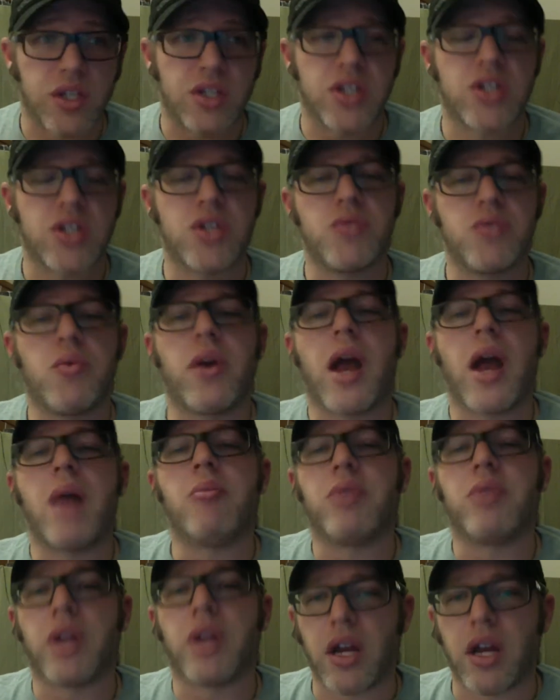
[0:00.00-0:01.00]
This is what I'm
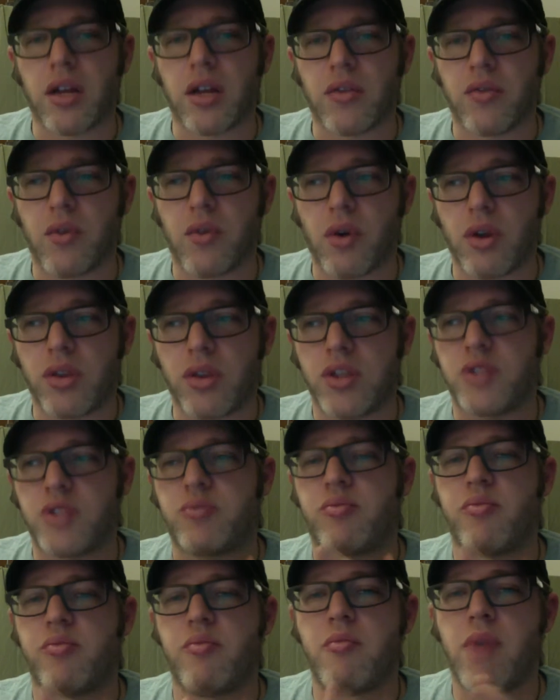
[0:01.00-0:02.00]
planning for. This
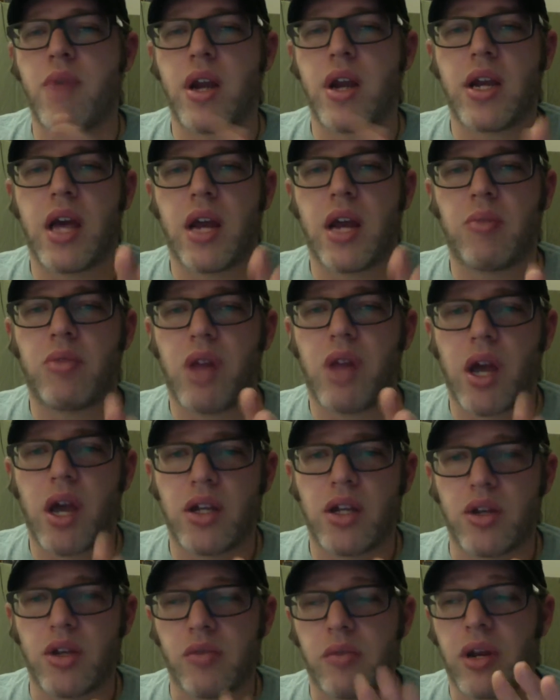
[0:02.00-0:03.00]
might not apply
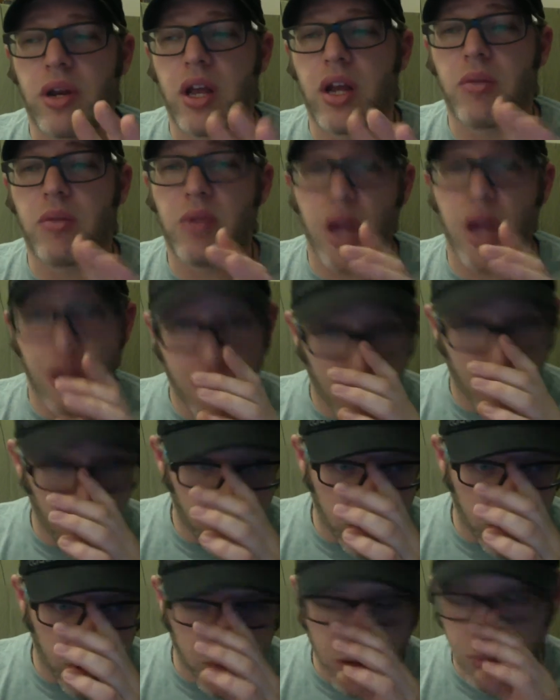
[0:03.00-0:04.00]
to you. It might not apply to most
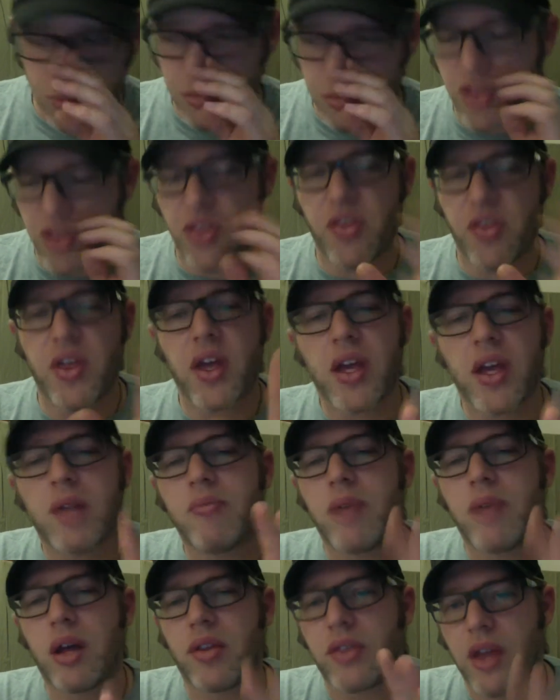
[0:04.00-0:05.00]
people. But think
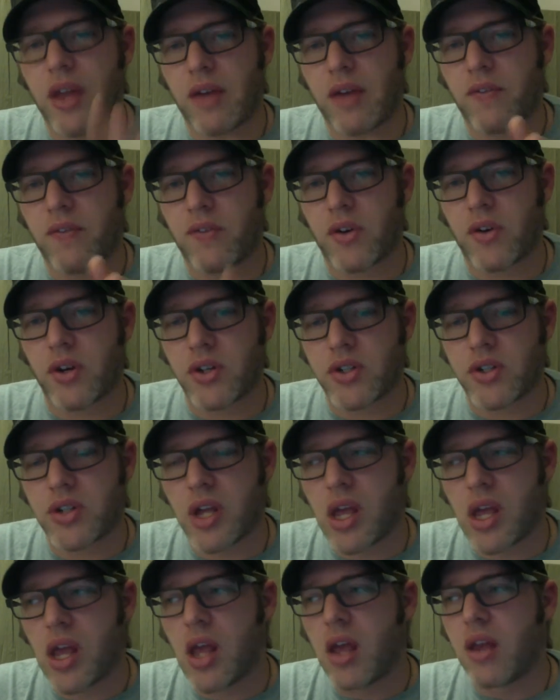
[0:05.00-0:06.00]
about that first.
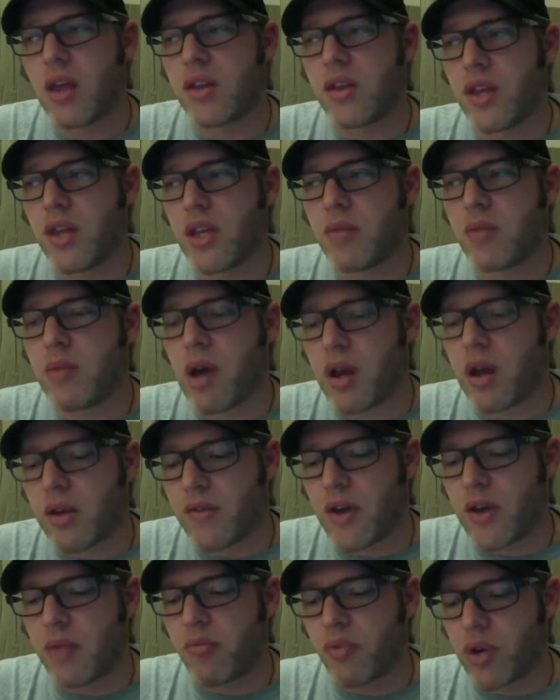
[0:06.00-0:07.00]
Think about if
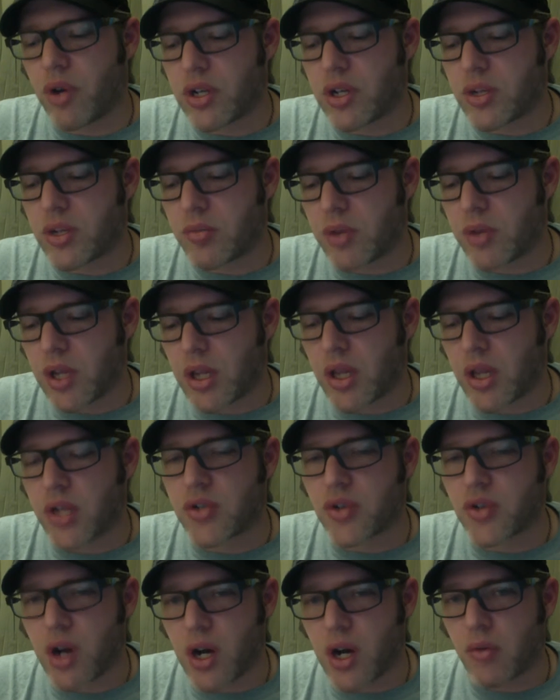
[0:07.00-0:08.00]
I bring something
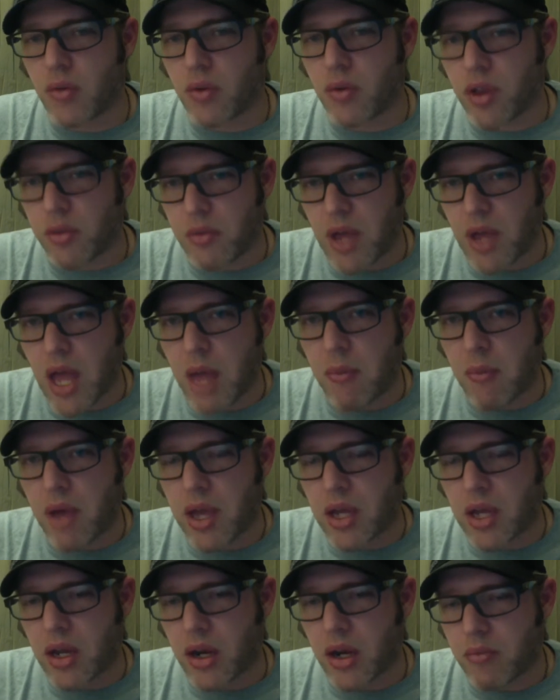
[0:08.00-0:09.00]
electronic with me, am I
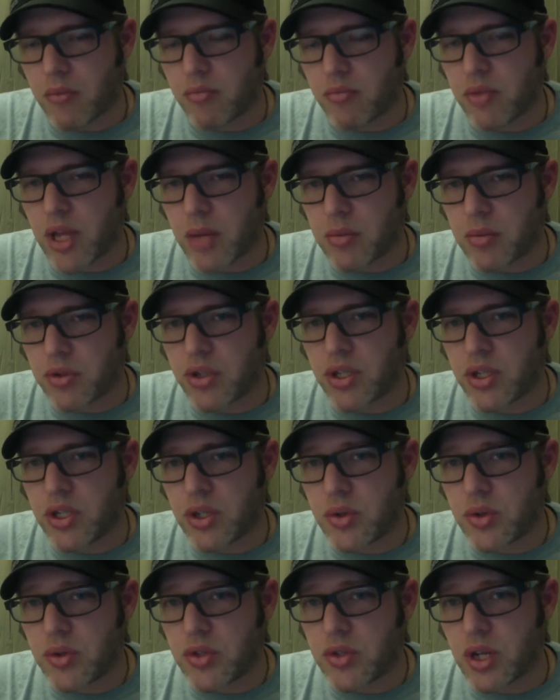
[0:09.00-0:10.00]
going to be able to
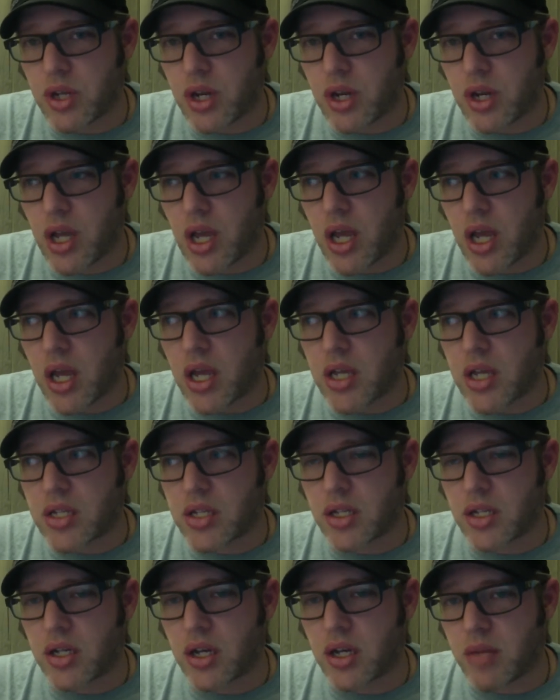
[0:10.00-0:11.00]
use it? Is
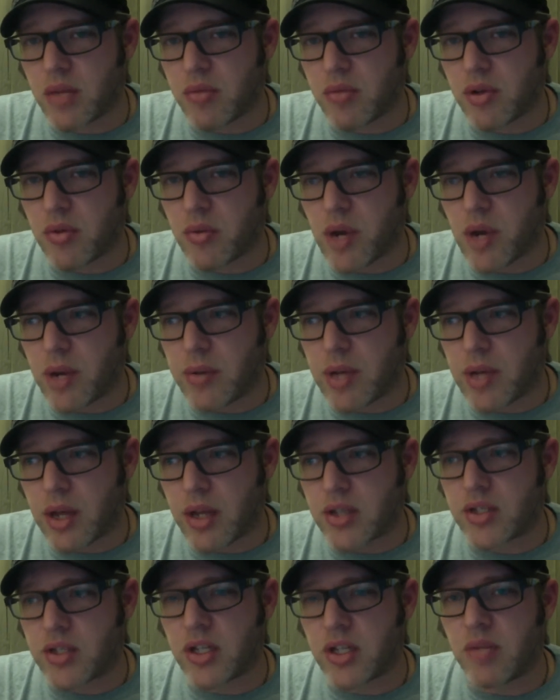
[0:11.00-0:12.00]
it going to be wiped out?
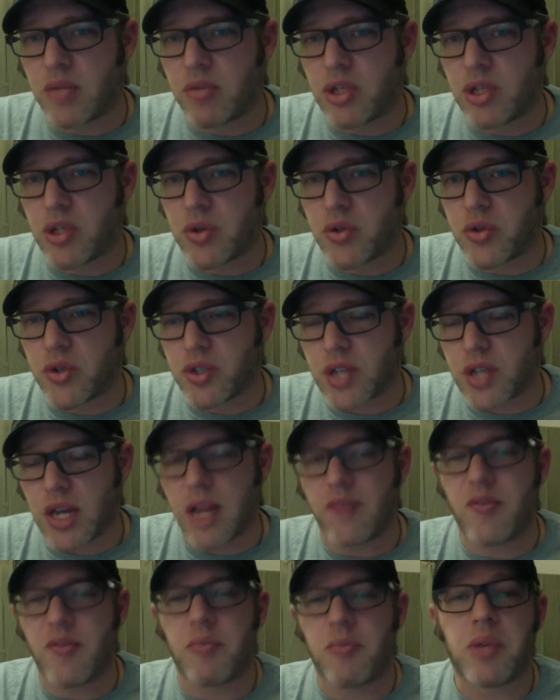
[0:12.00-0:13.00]
Is it going to be useless? And
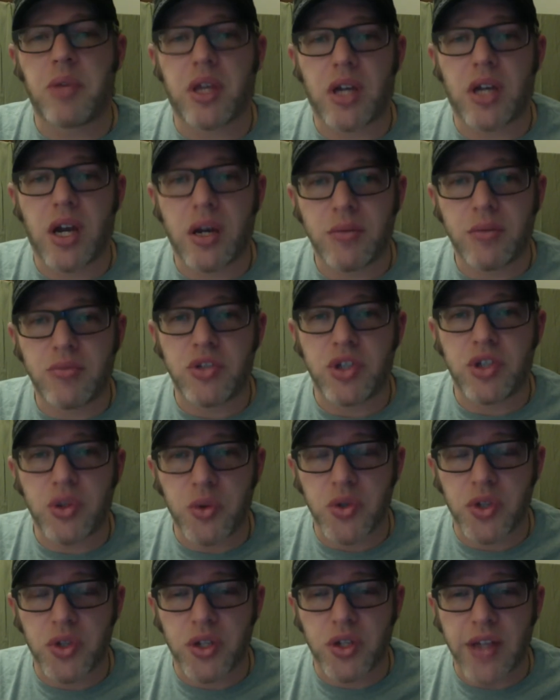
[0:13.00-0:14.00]
if it becomes
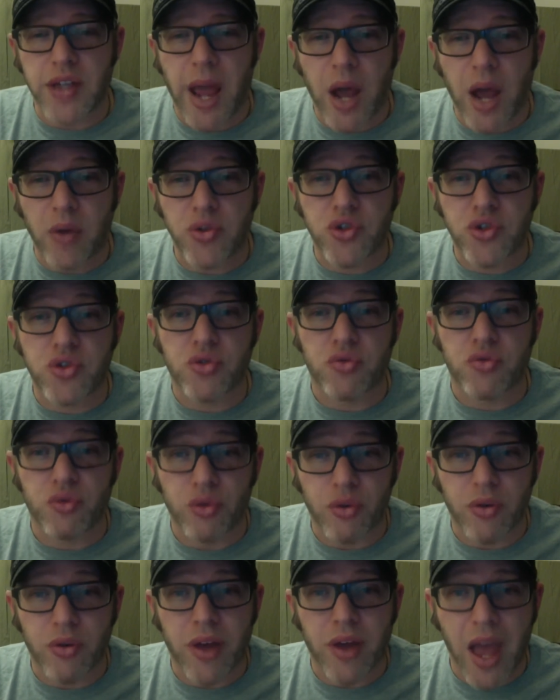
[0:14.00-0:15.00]
useless, how
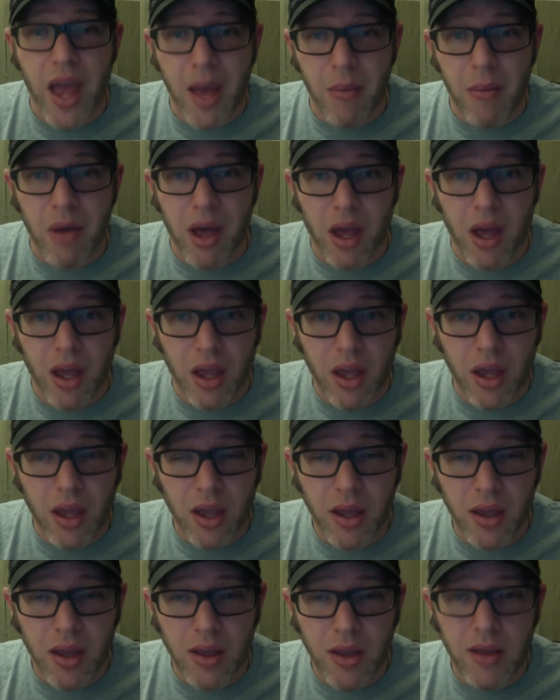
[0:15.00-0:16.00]
screwed am I?
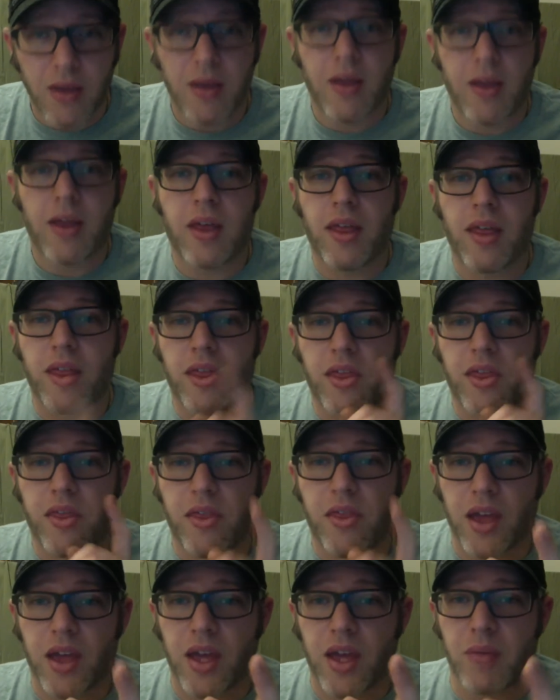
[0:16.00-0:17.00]

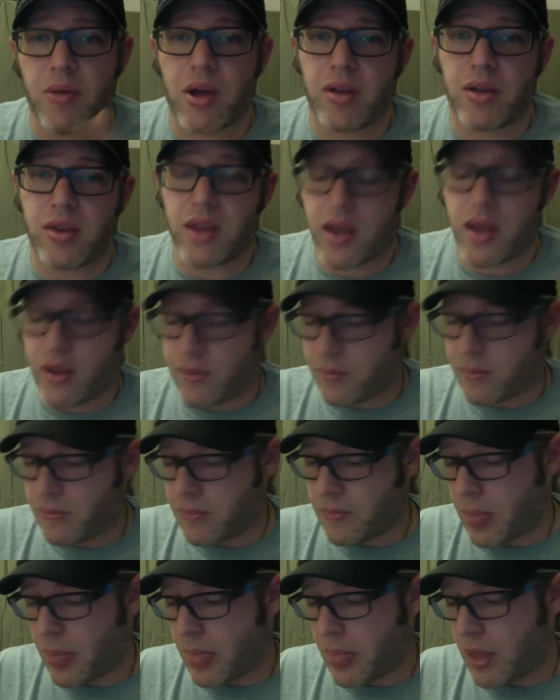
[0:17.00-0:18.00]
Think about that.
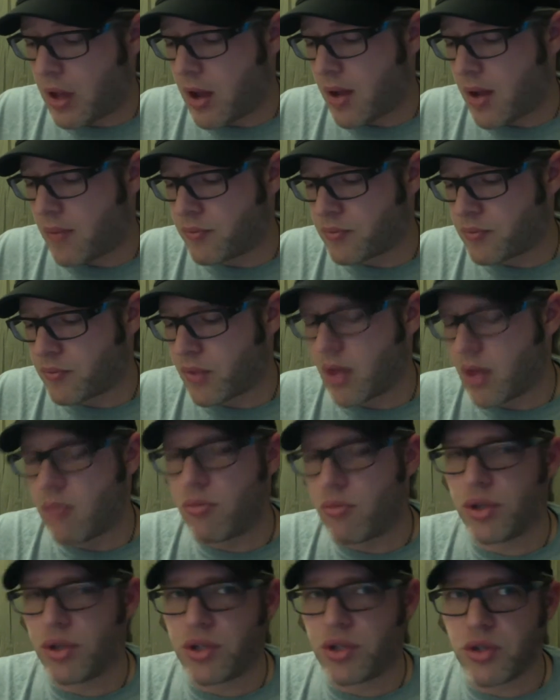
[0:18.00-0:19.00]

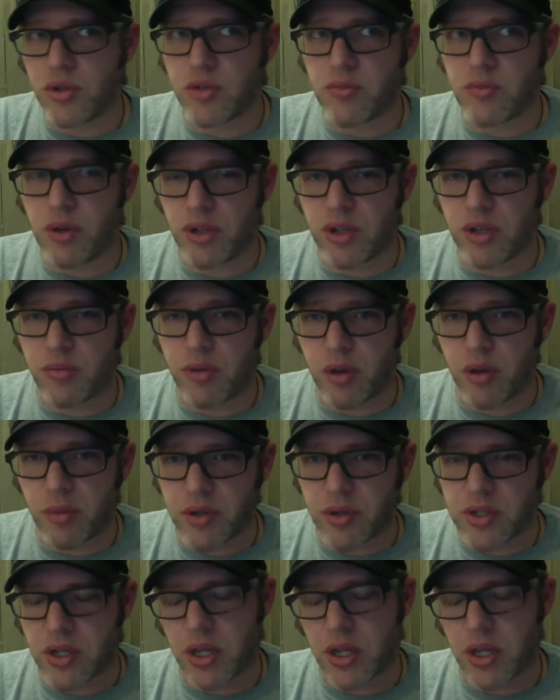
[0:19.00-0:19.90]
Multi-use, multi-purpose.